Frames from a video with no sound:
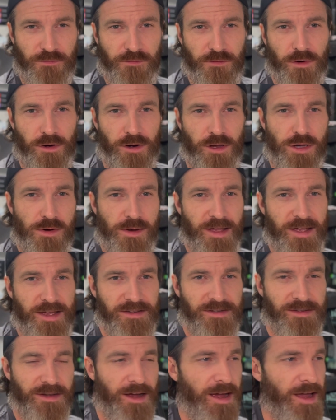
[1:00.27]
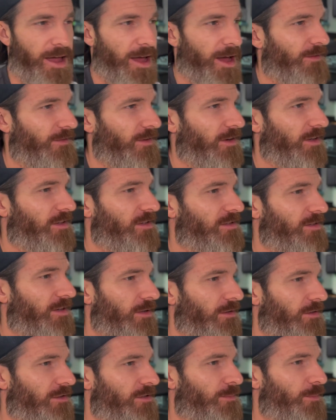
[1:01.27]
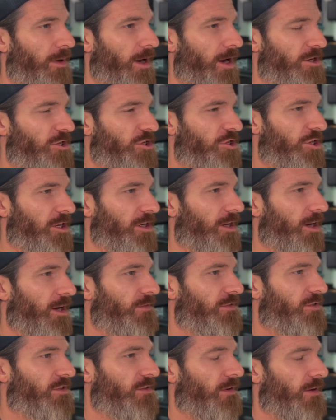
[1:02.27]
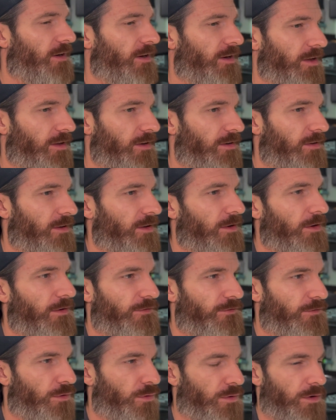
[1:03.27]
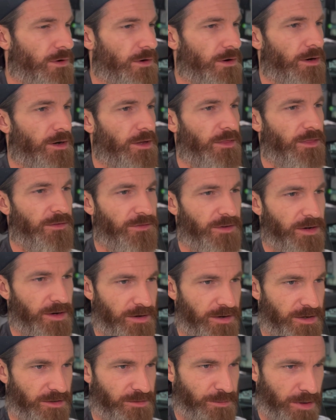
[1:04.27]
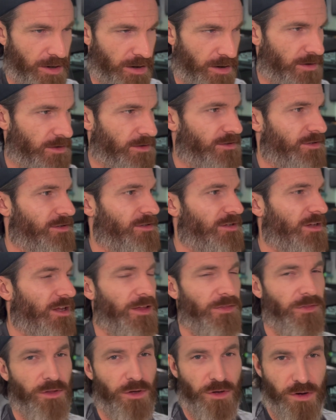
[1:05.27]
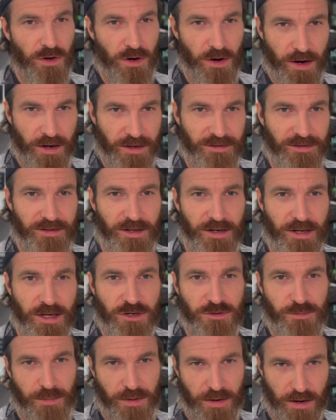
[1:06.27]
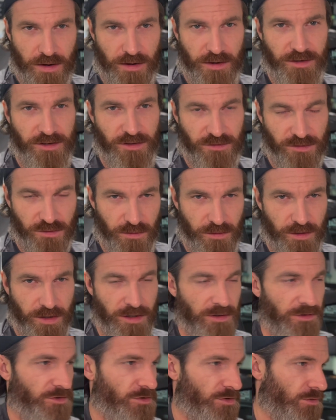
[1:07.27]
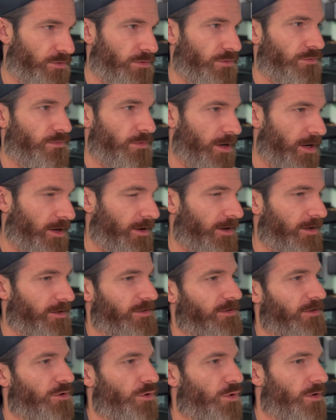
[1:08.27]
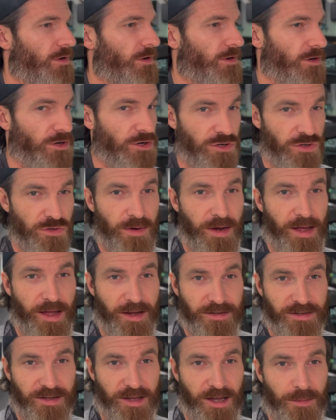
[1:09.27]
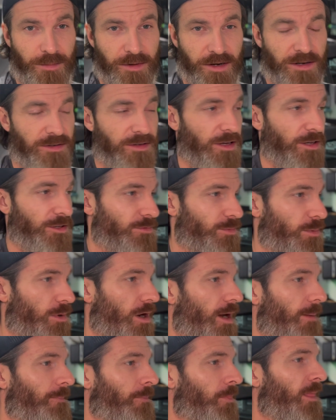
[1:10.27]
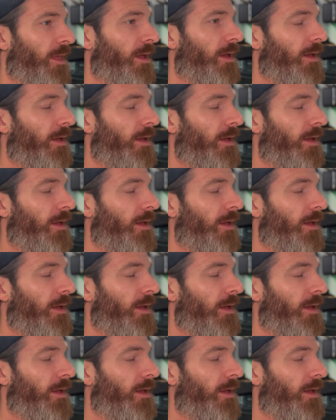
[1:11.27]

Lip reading: for you is I have an Excel spreadsheet I've started for the various parts and the cost that each part is going to run us in order to do a heads, cam, and intake swap.